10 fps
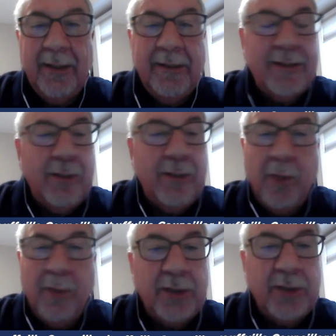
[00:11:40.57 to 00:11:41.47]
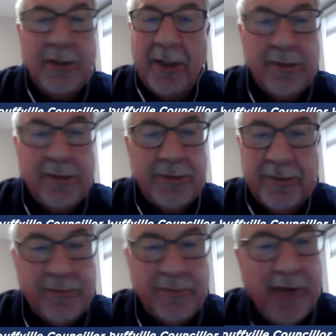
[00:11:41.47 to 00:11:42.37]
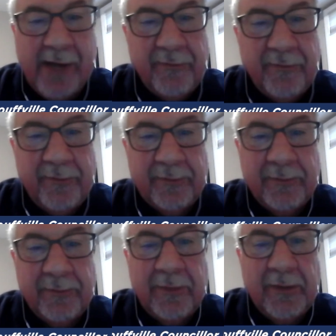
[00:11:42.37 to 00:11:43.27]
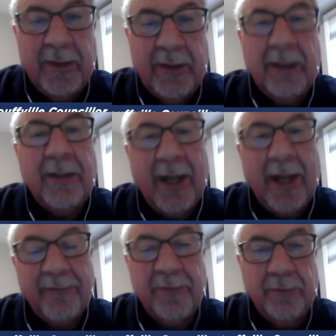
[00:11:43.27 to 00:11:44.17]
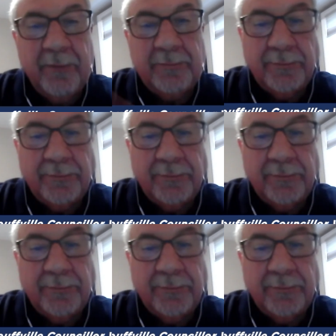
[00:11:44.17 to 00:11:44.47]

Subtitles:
the 10 Walmarts are not going to survive. You have to,